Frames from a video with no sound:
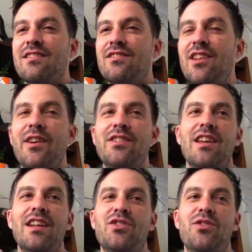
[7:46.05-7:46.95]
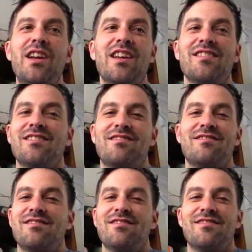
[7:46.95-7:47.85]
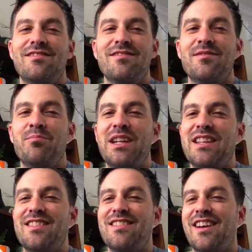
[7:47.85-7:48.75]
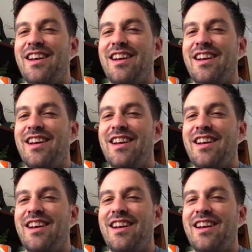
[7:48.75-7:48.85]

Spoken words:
No, it's great, but it's